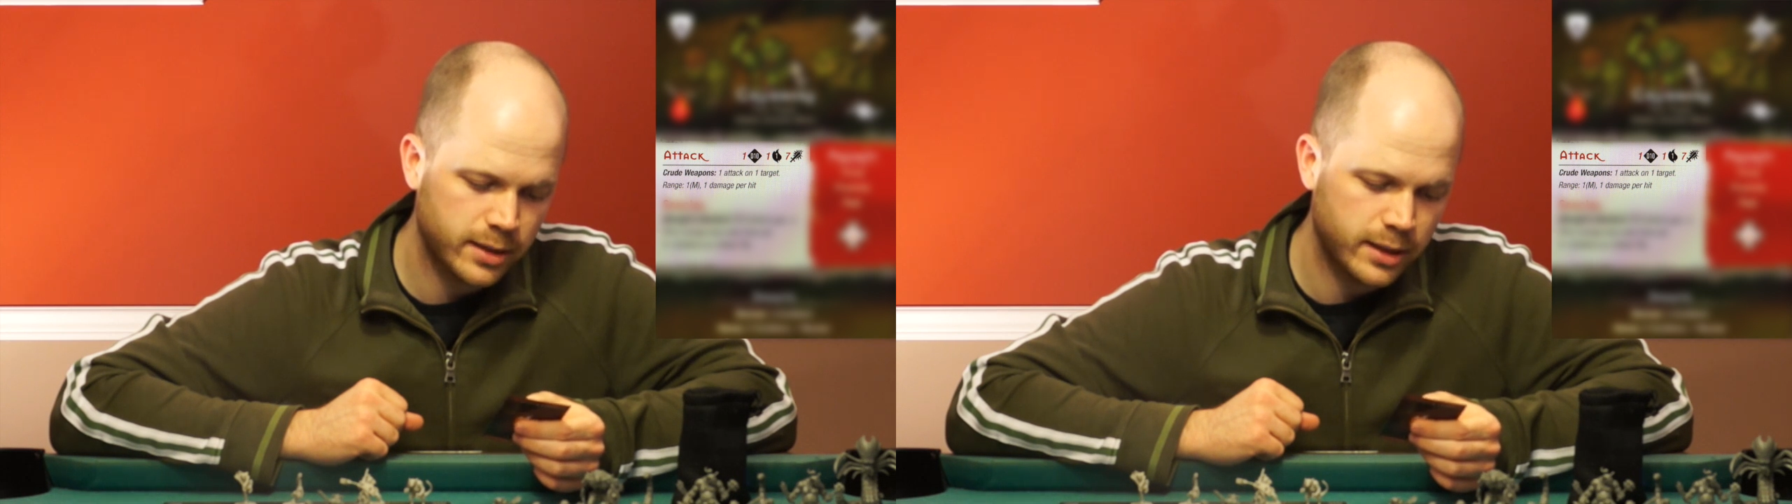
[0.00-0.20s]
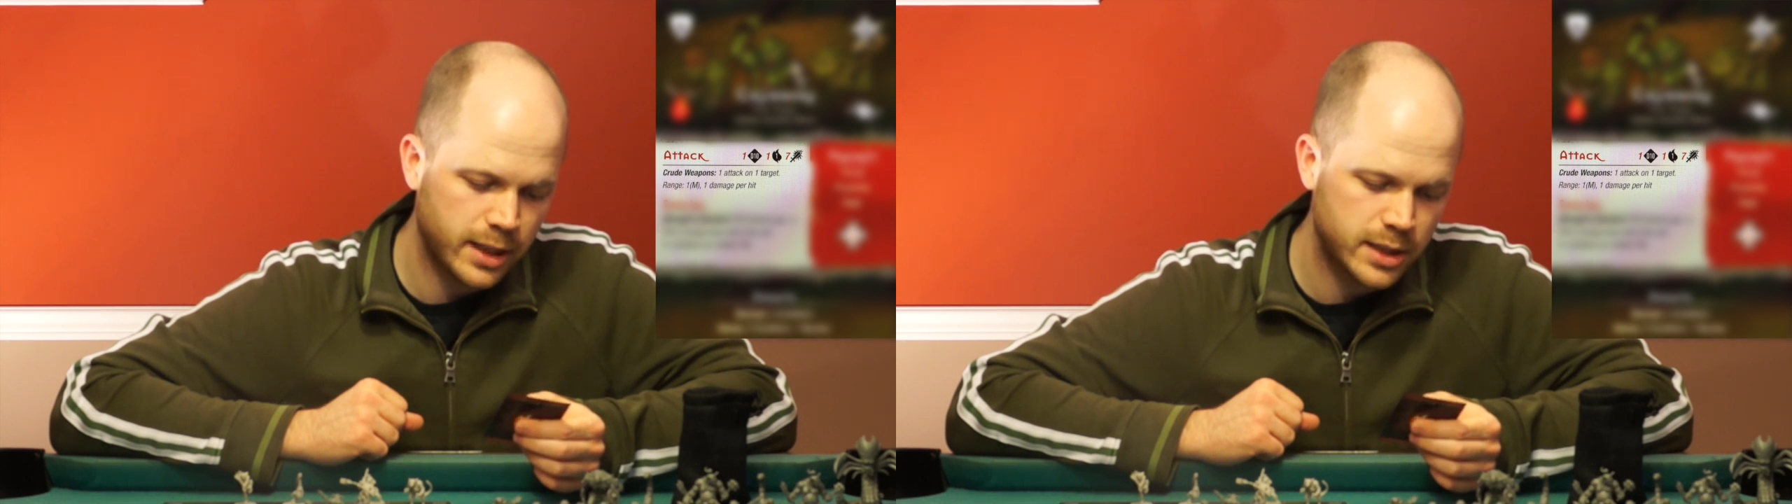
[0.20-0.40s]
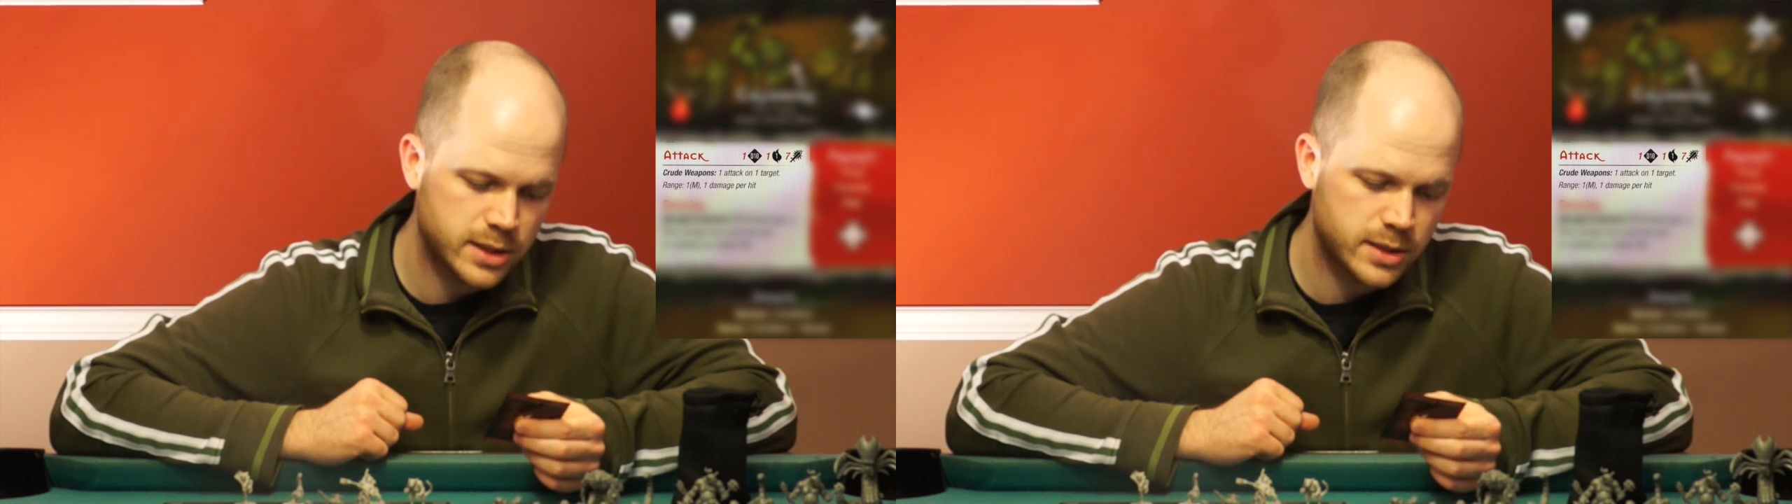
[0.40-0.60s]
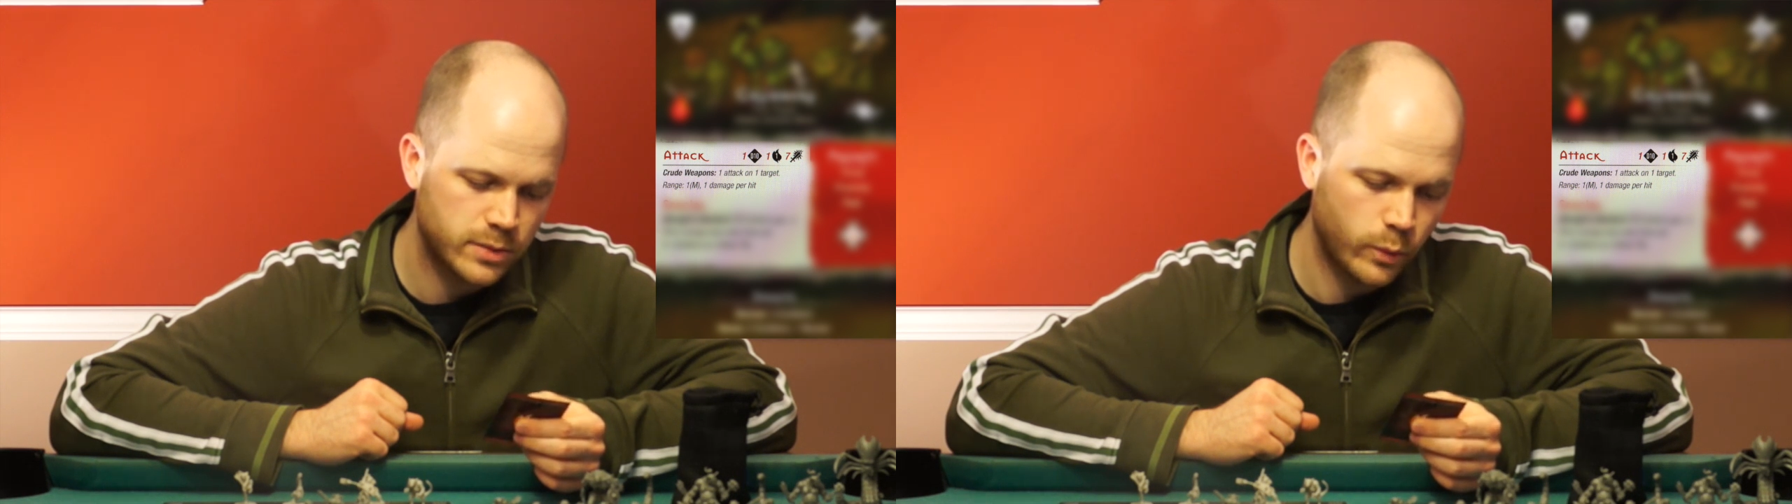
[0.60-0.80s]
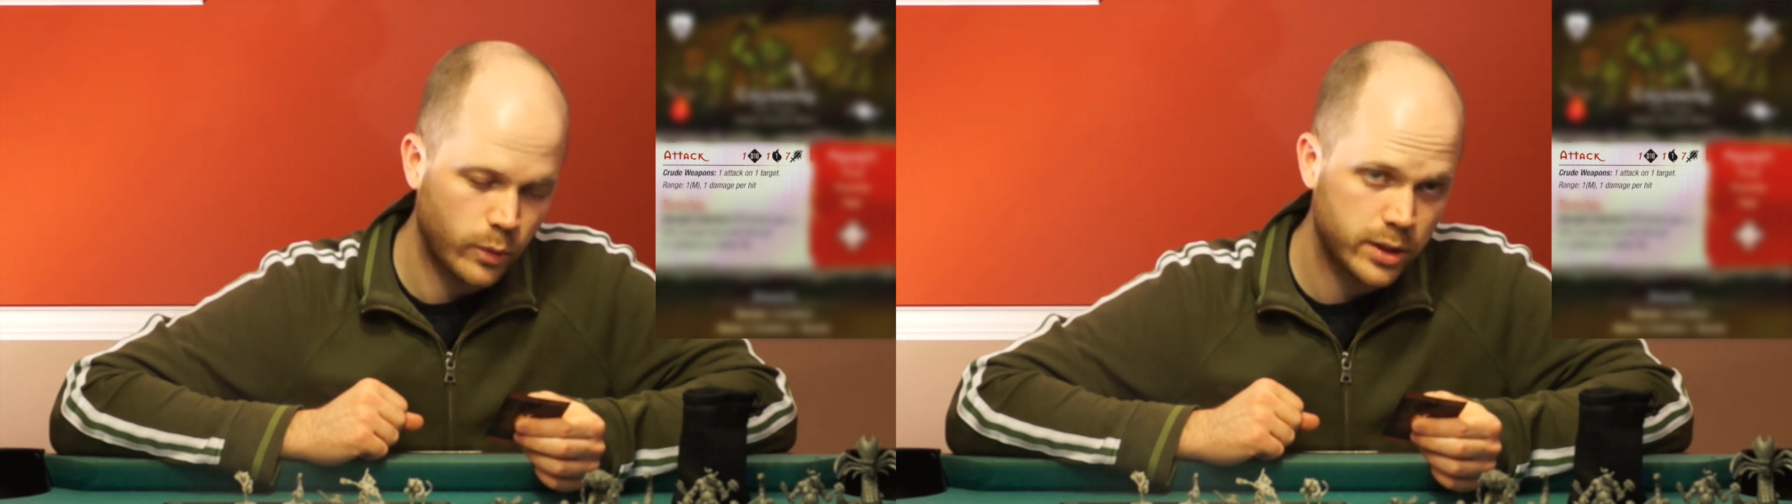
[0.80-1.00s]

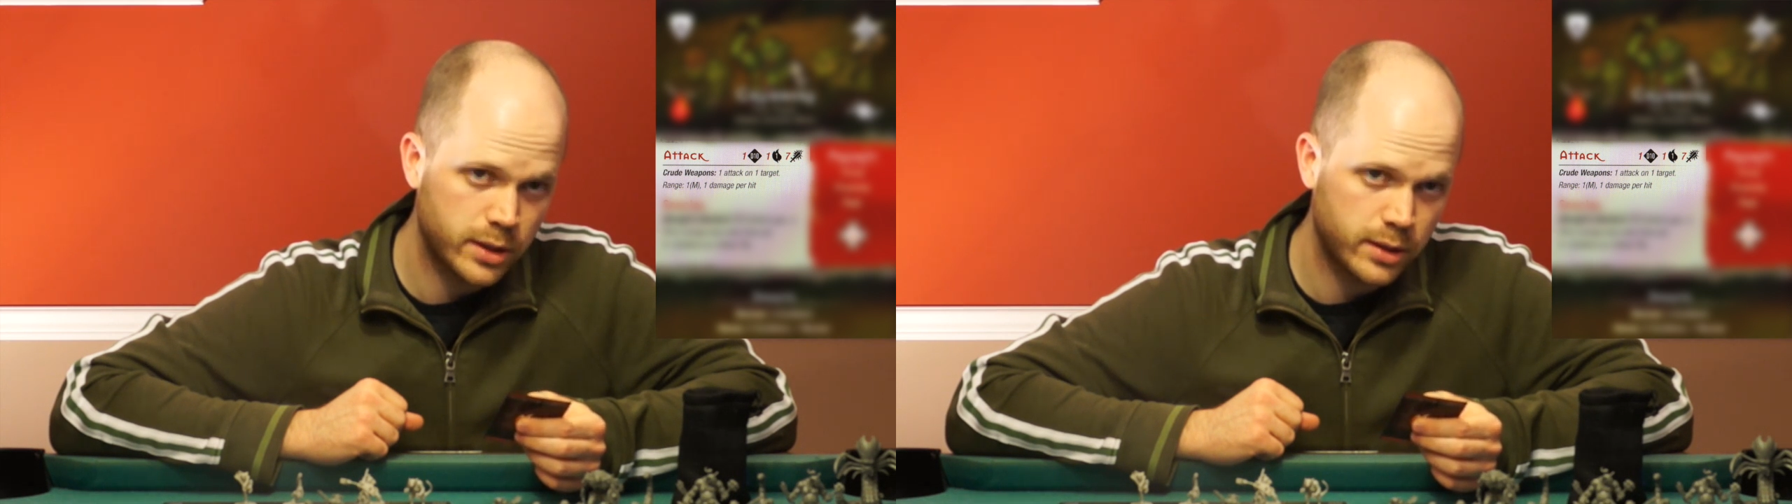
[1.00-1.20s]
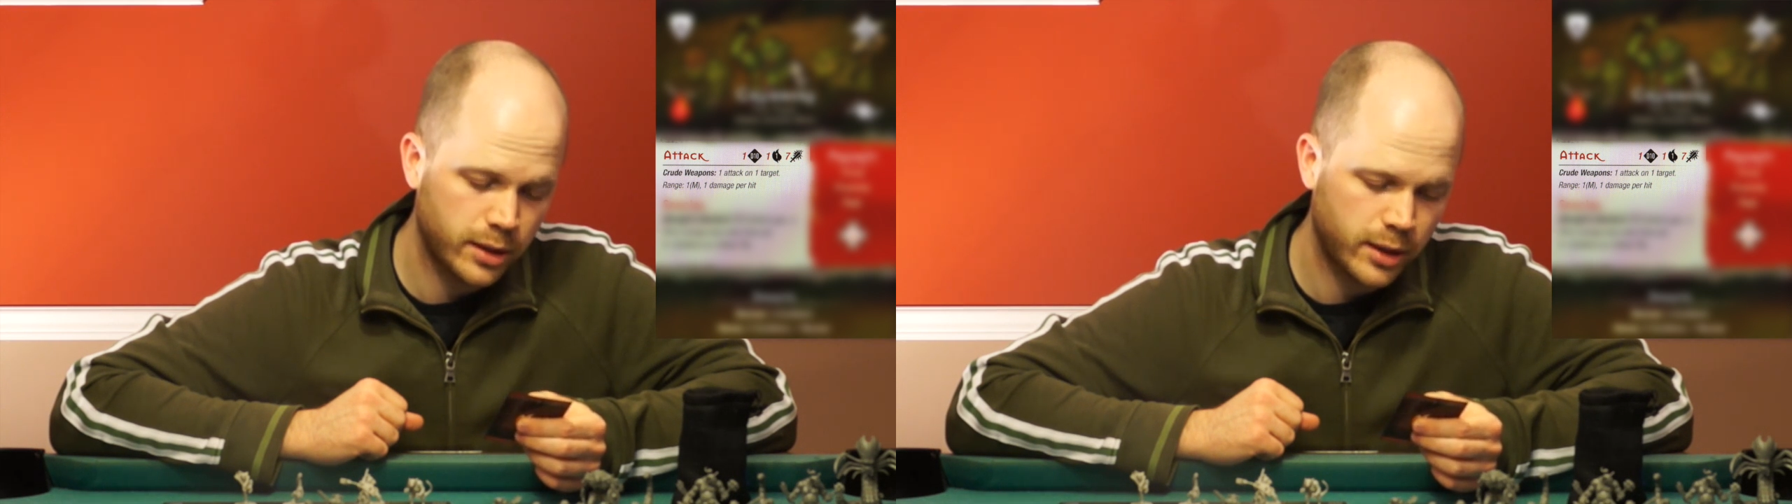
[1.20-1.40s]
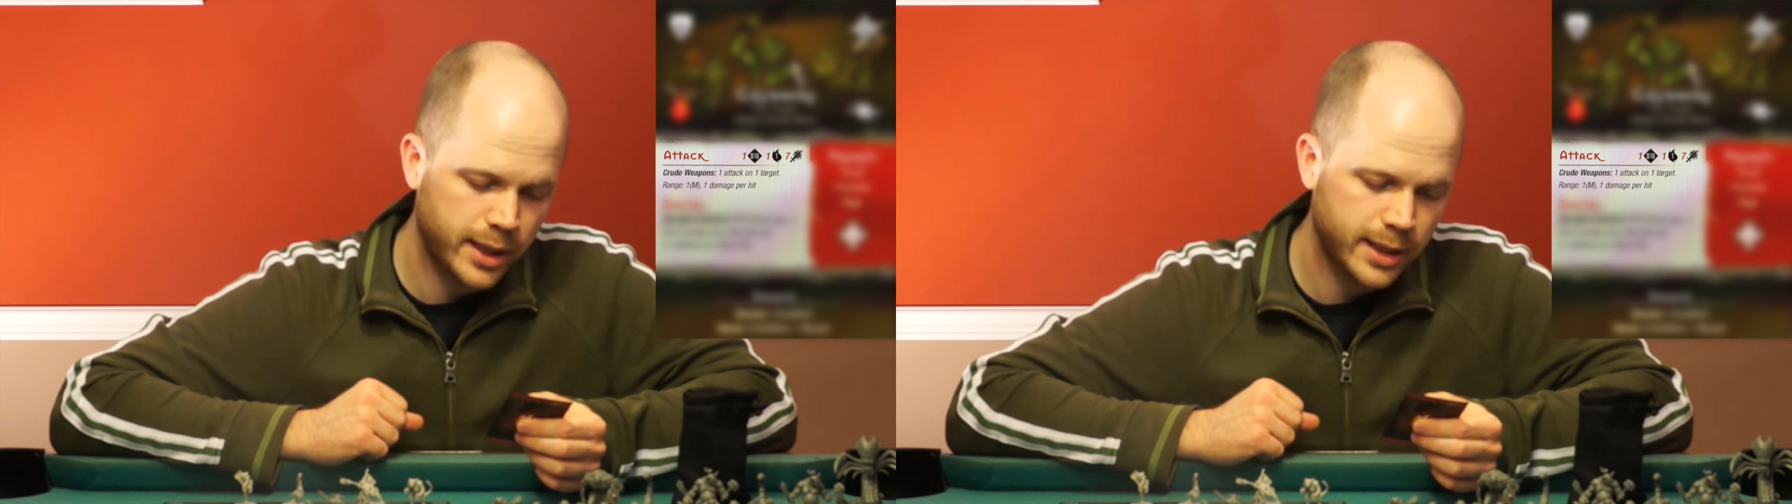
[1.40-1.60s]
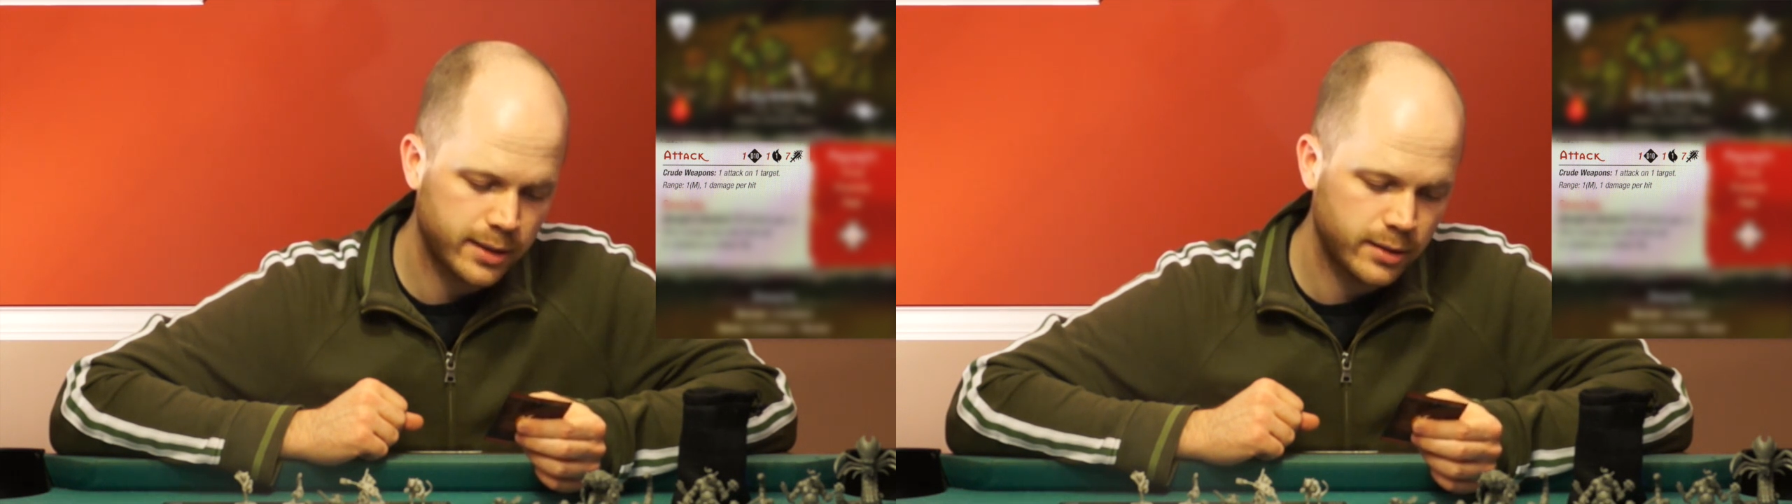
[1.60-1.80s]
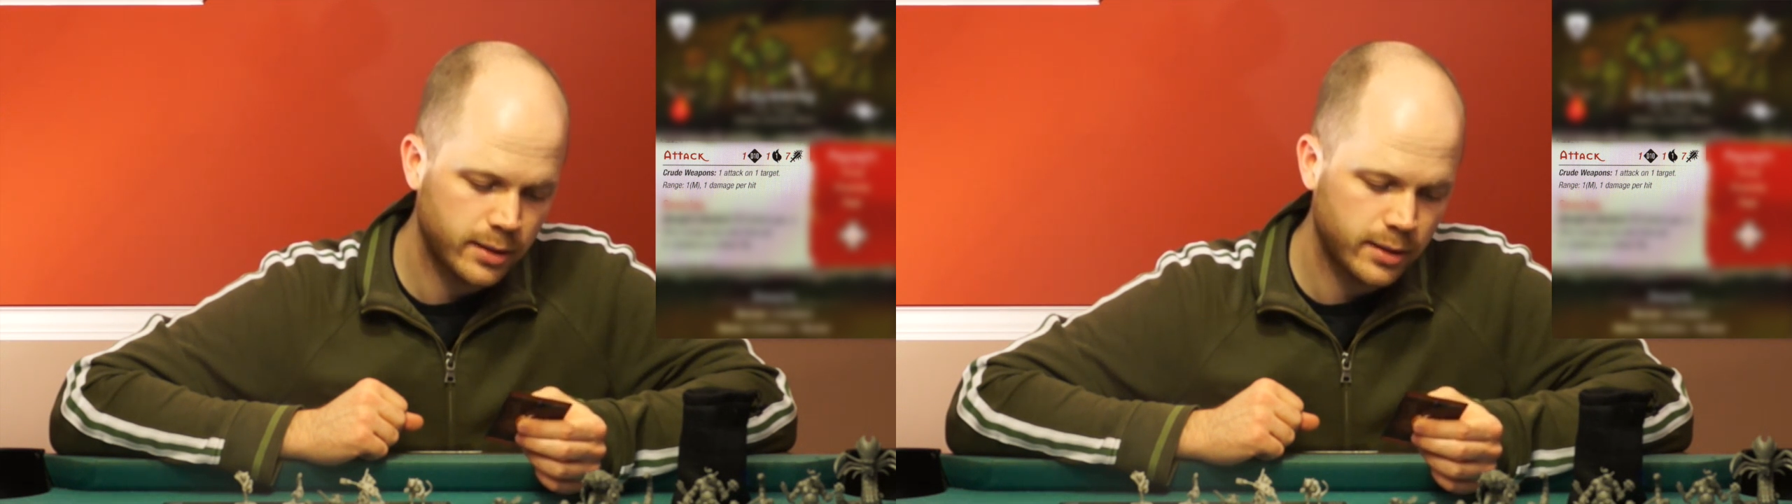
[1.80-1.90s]
against one target.